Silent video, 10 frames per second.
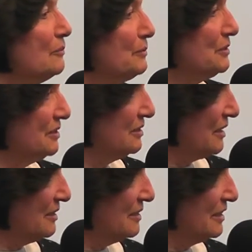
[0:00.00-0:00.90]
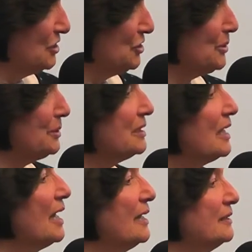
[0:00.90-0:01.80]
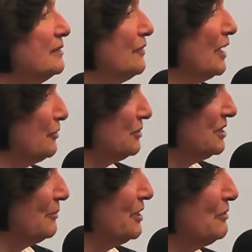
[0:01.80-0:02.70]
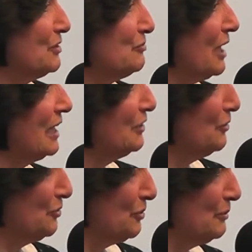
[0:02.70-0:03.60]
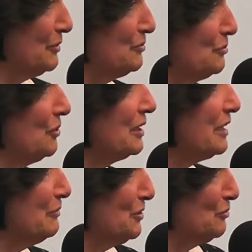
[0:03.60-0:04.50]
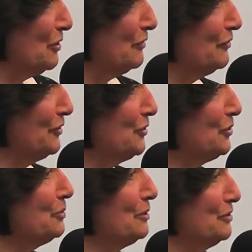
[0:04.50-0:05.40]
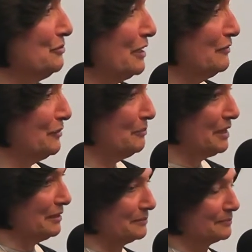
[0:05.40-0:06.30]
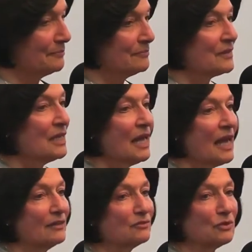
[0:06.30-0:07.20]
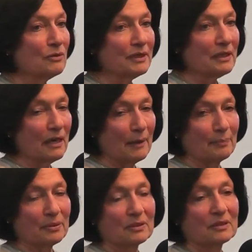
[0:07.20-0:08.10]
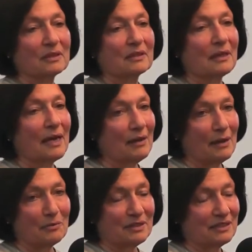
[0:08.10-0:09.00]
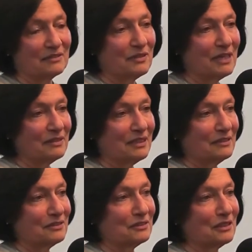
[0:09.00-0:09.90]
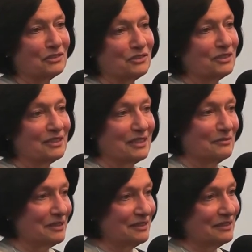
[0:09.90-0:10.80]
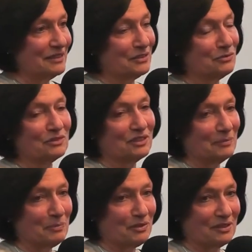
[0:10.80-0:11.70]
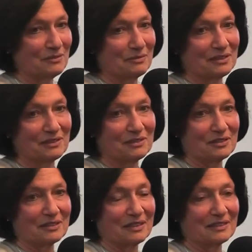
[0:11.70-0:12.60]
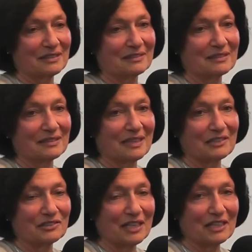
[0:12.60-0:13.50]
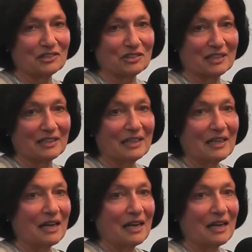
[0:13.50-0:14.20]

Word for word: We would discuss the issues and if I thought something was right, you thought it was wrong, it was wrong for you, it was right for me. And growing up, I, I wasn't involved in ethical culture till I went to the school just because it was a good uh, education.